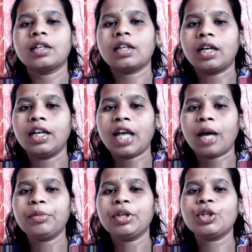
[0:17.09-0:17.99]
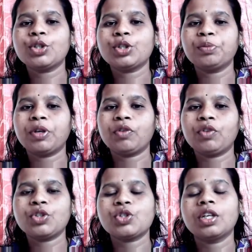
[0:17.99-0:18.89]
contamination
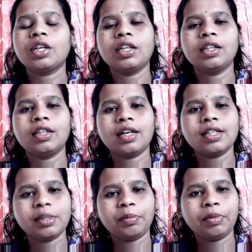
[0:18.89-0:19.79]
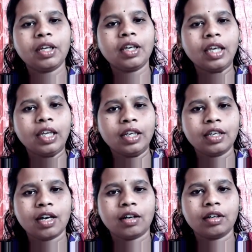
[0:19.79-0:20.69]
prevention in the aseptic area.